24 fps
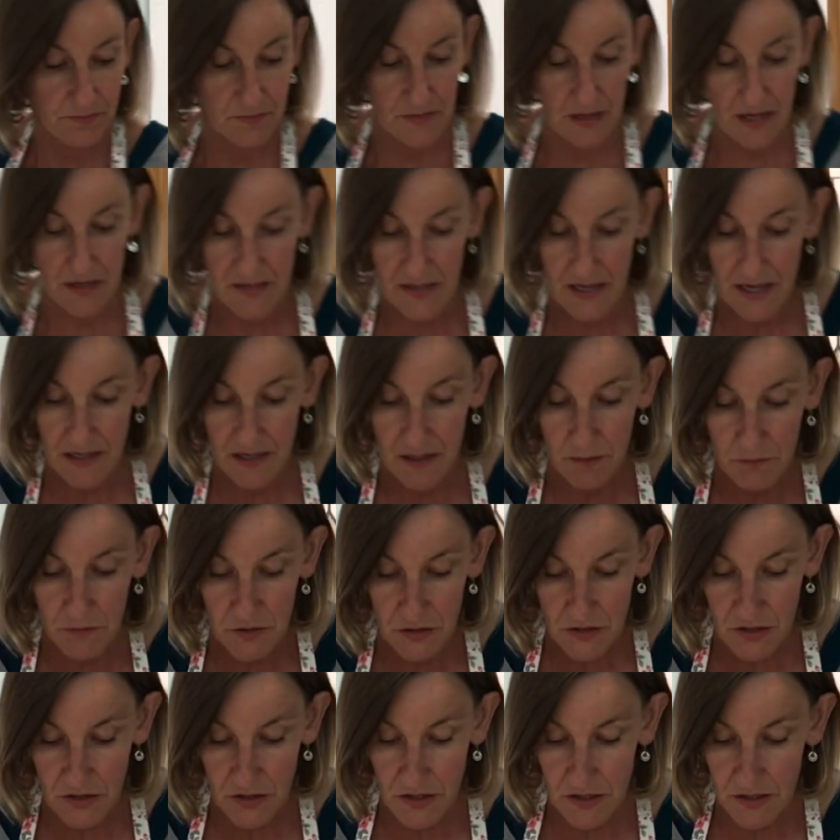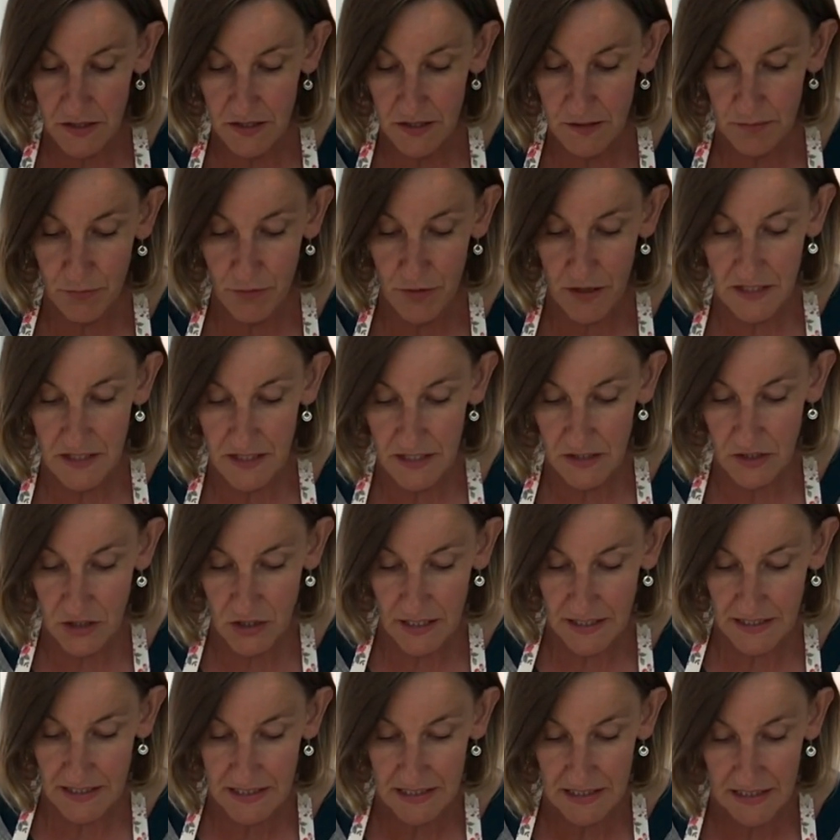And then I'm just going to spread it
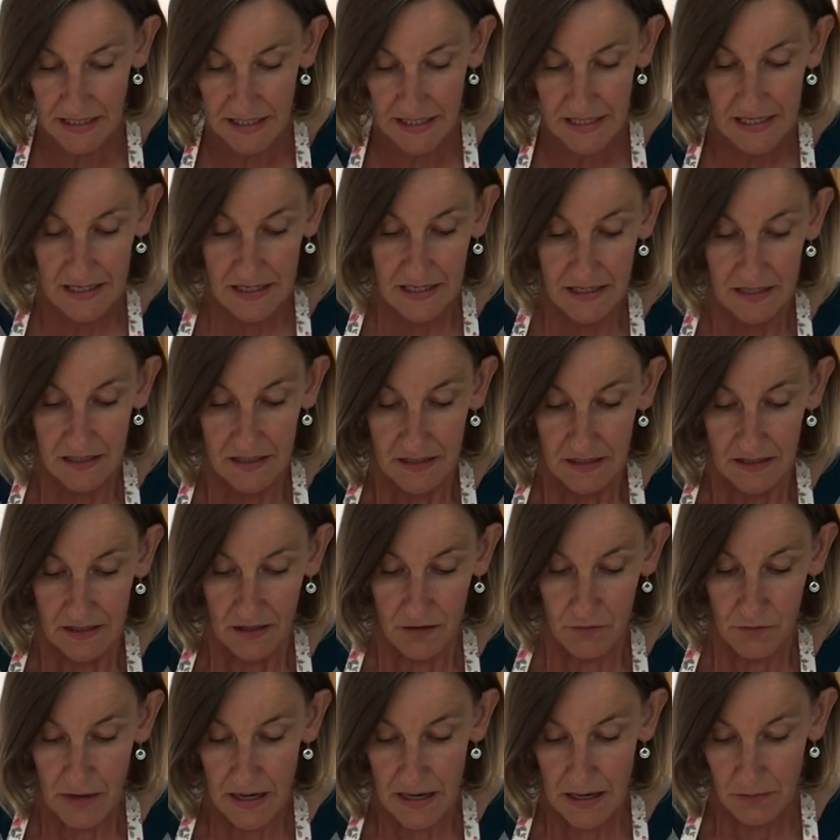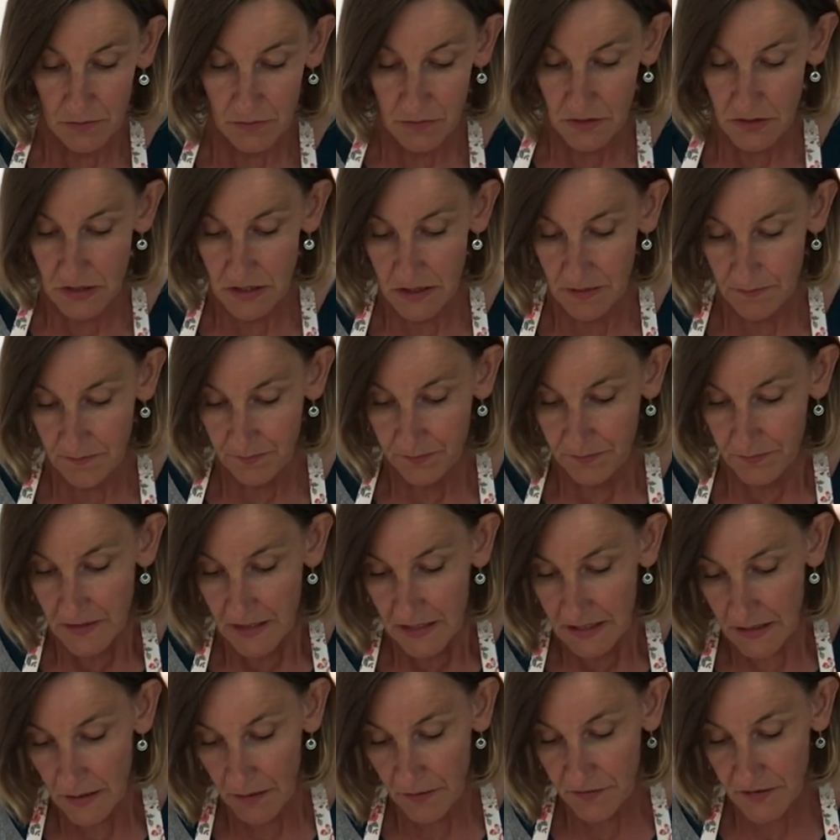gently around.
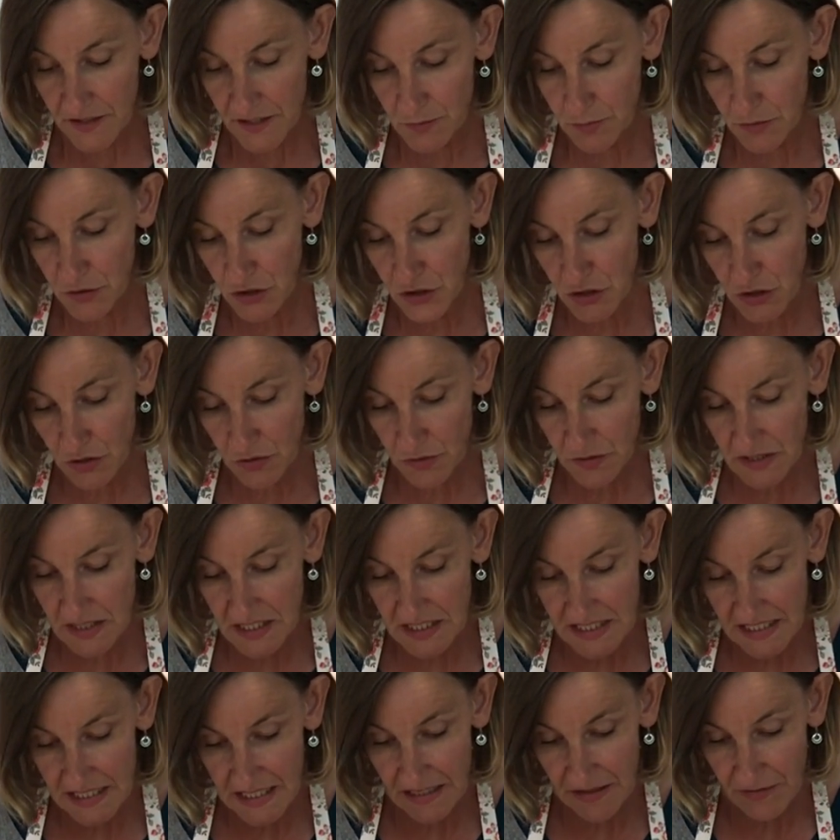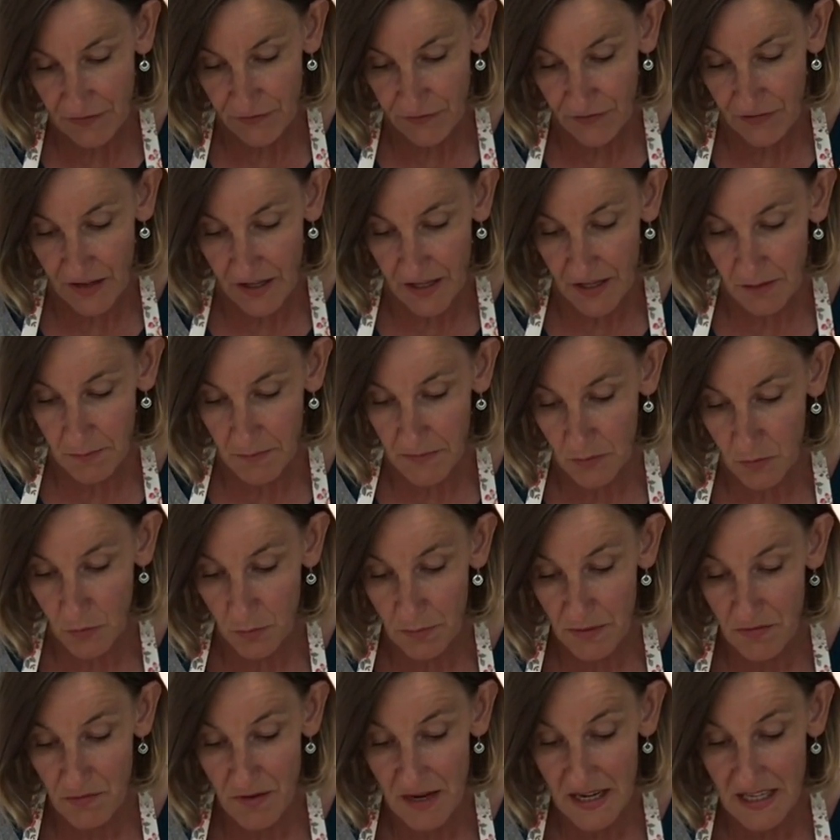Now if this was too stiff, it would
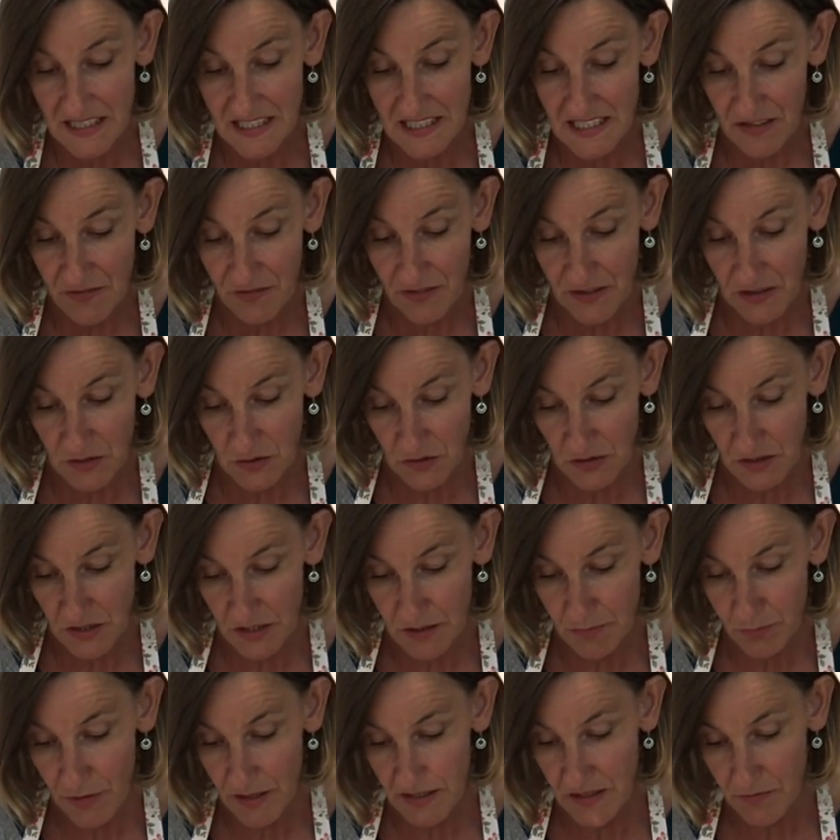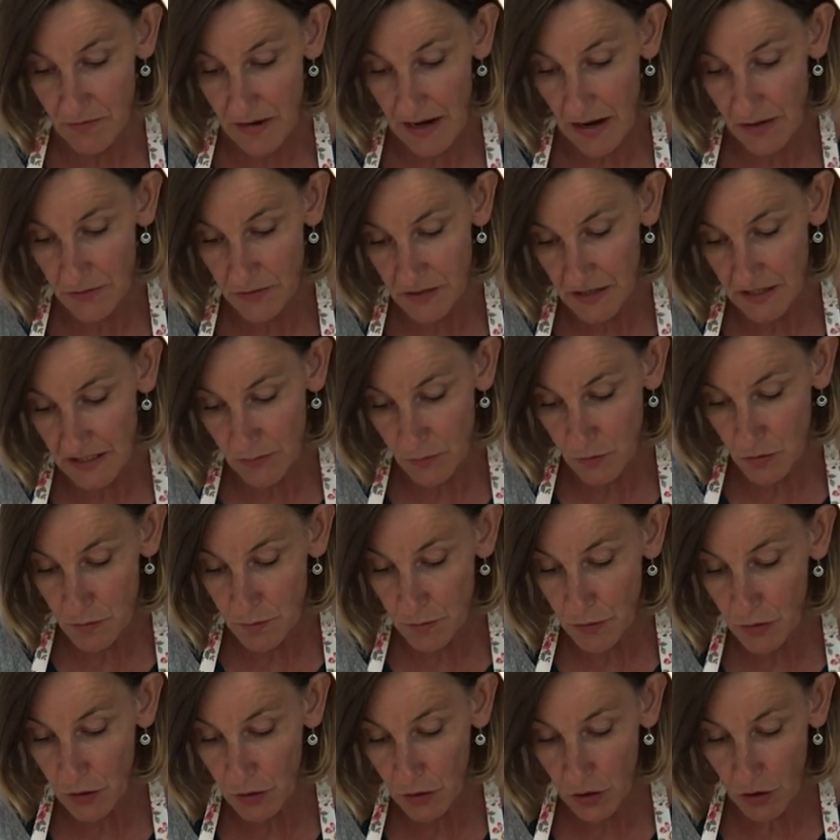be really difficult to spread around and it would
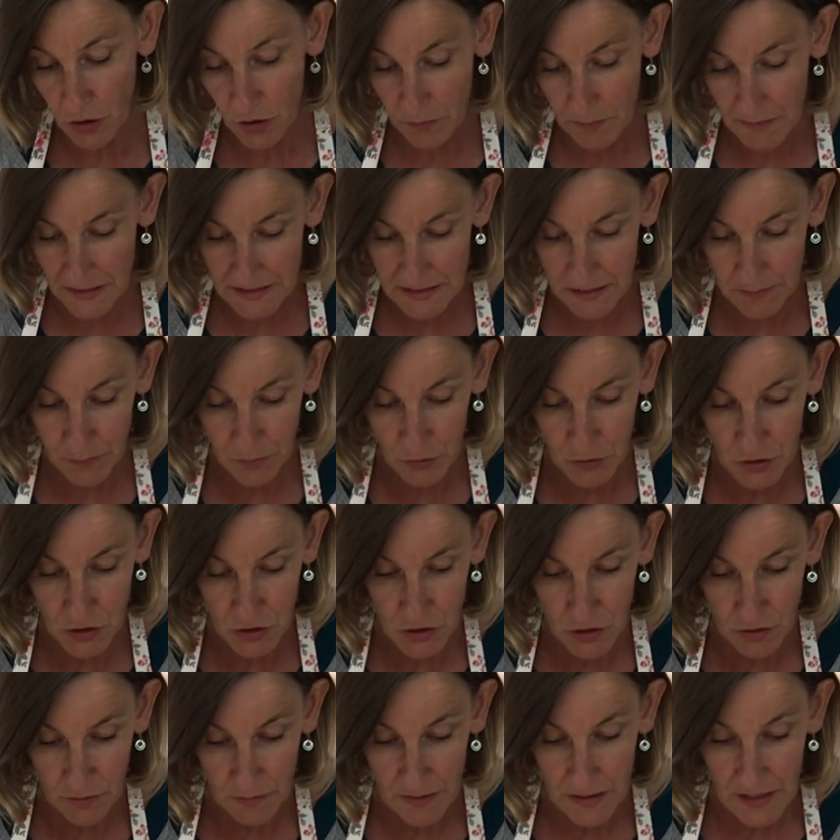pull all my sponge up.